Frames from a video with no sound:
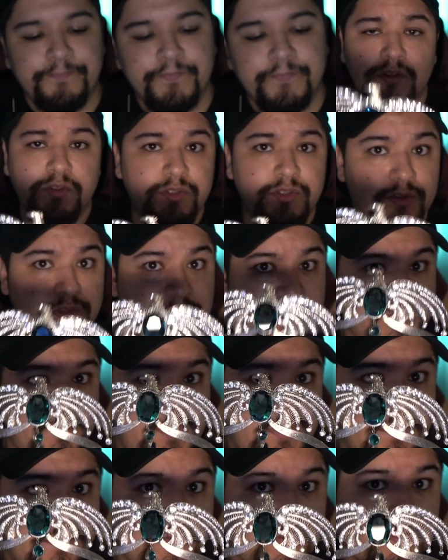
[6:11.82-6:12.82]
So this
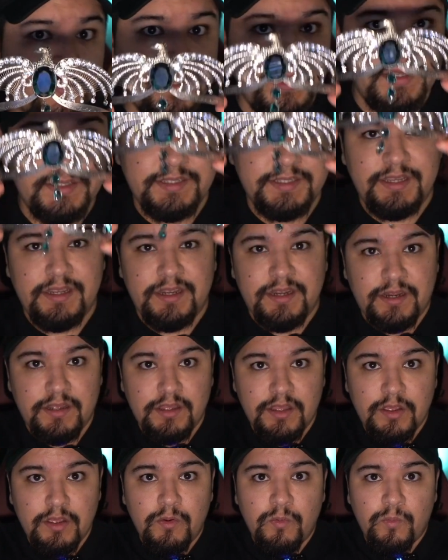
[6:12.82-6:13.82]
beautiful piece here
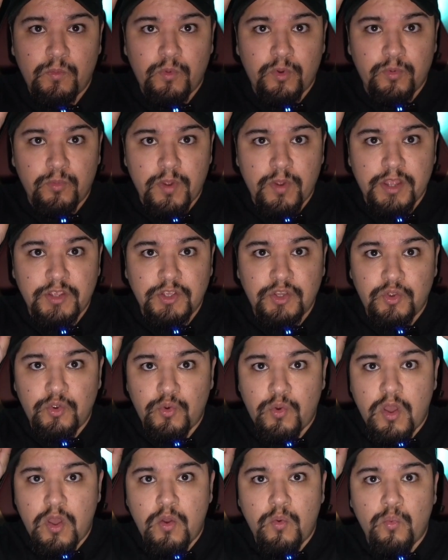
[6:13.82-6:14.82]
will run
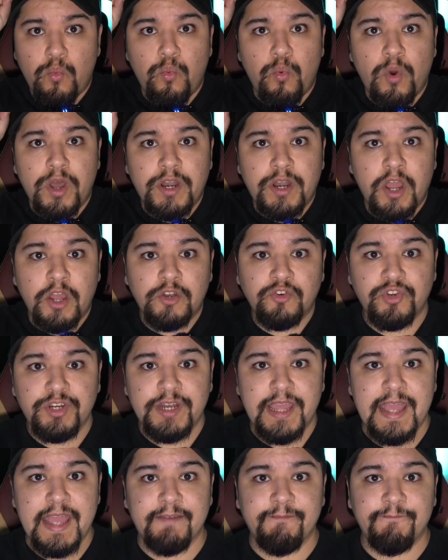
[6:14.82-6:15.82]
you
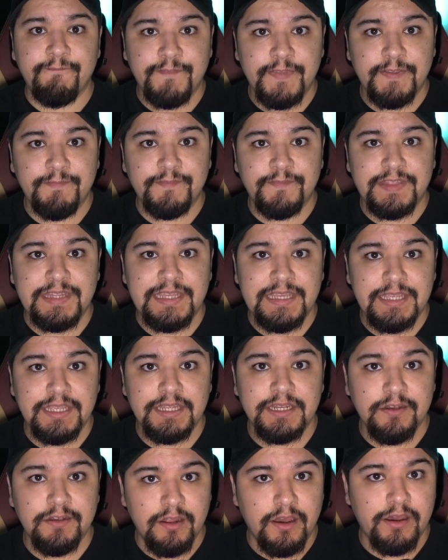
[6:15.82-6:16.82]

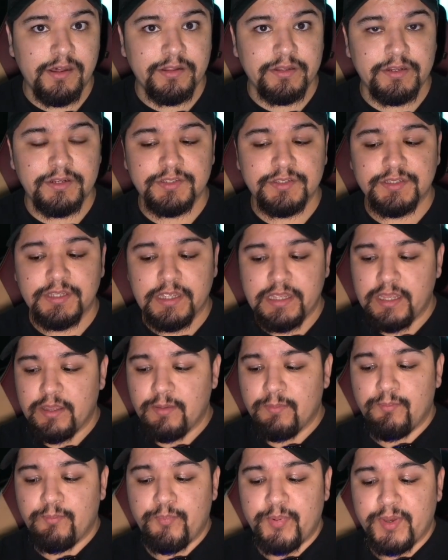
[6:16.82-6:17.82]
$150.
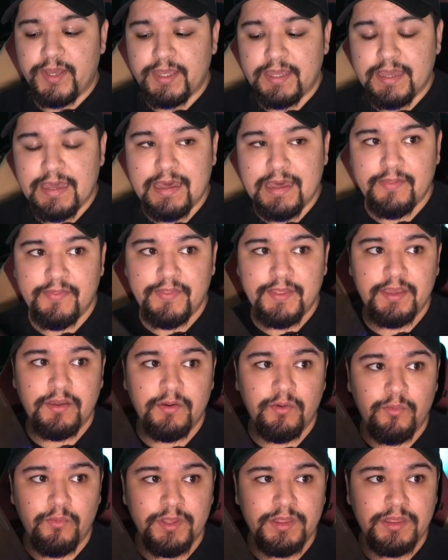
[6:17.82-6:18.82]
But I think
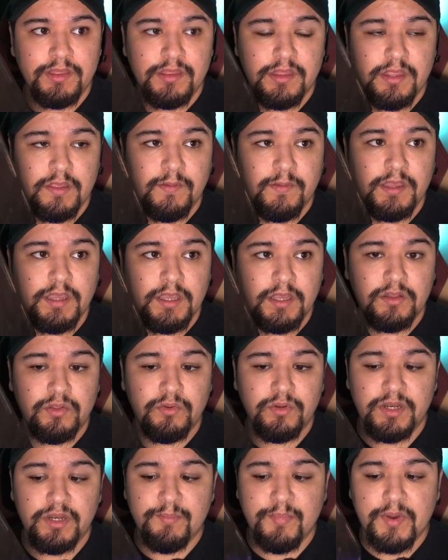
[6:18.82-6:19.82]
with the
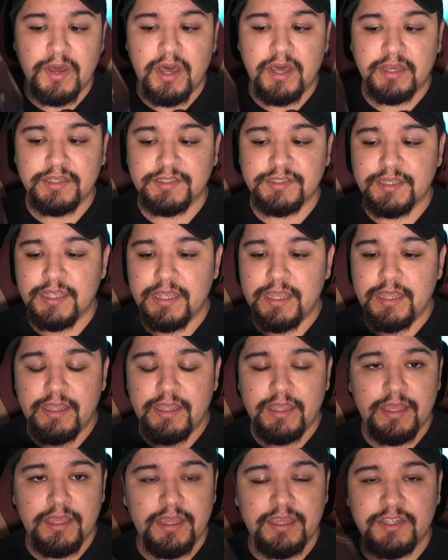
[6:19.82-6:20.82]
included box,
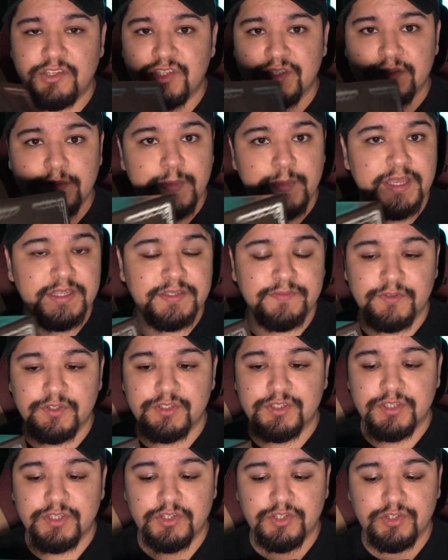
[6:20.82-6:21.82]
it just makes for
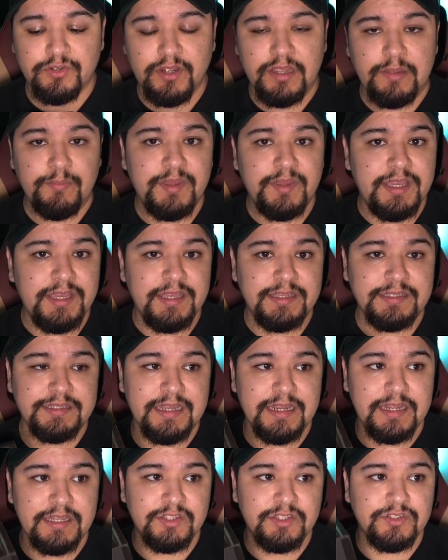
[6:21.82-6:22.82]
such a great piece
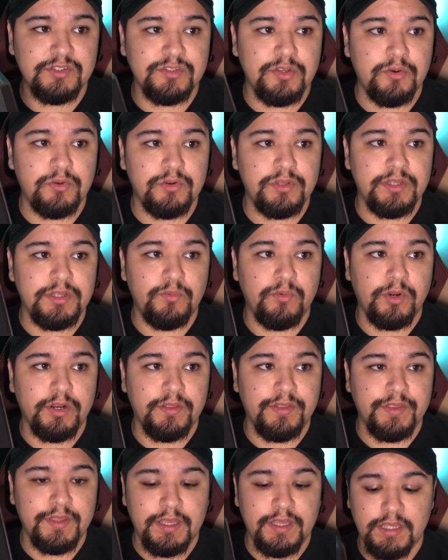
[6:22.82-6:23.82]
that it's totally
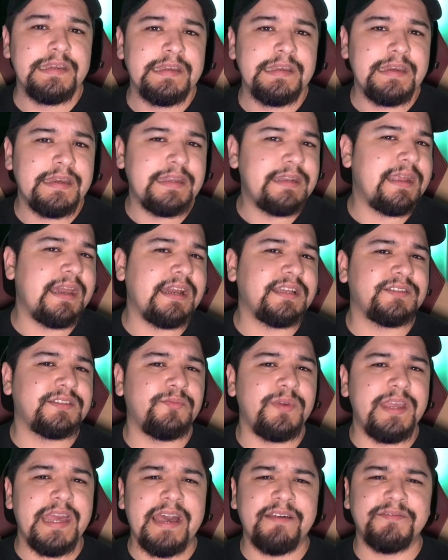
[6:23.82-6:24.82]
worth it. And next
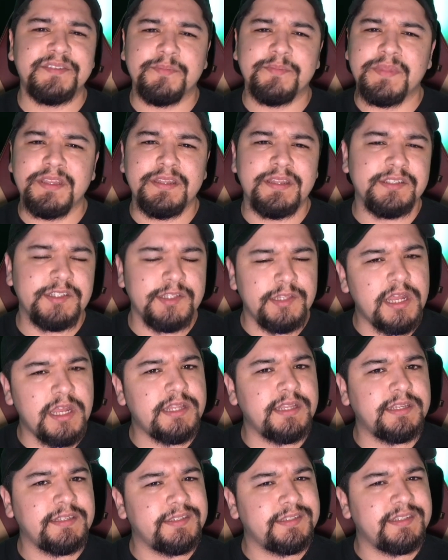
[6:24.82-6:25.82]
we have something that's not
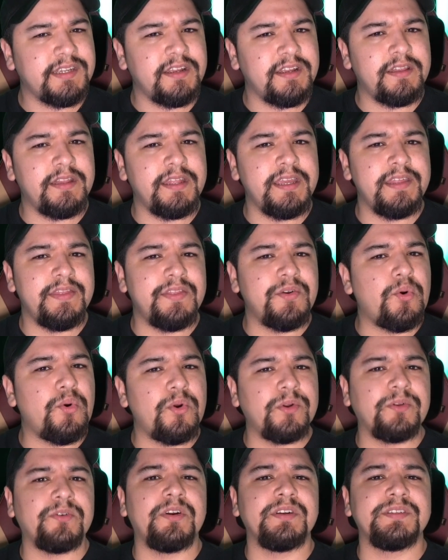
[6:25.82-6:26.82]
necessarily the
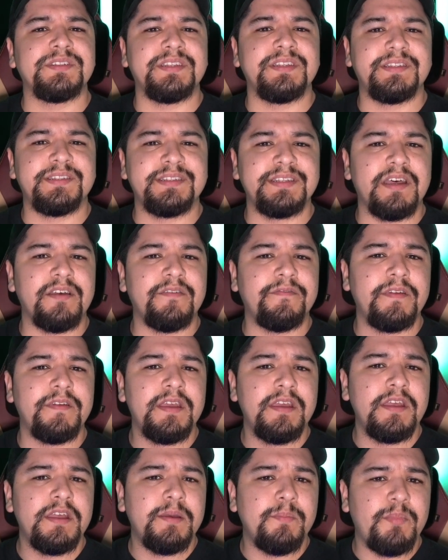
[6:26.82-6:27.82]
Horcrux itself,
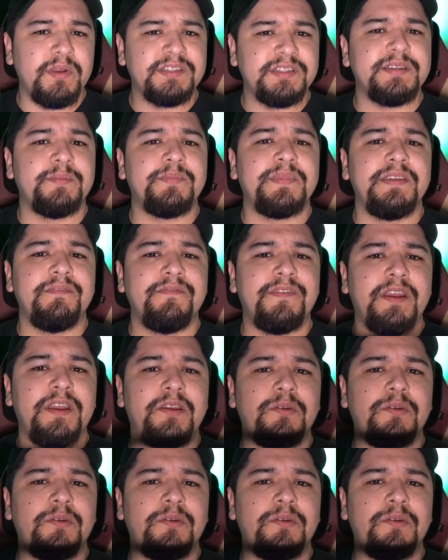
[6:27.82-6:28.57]
but something very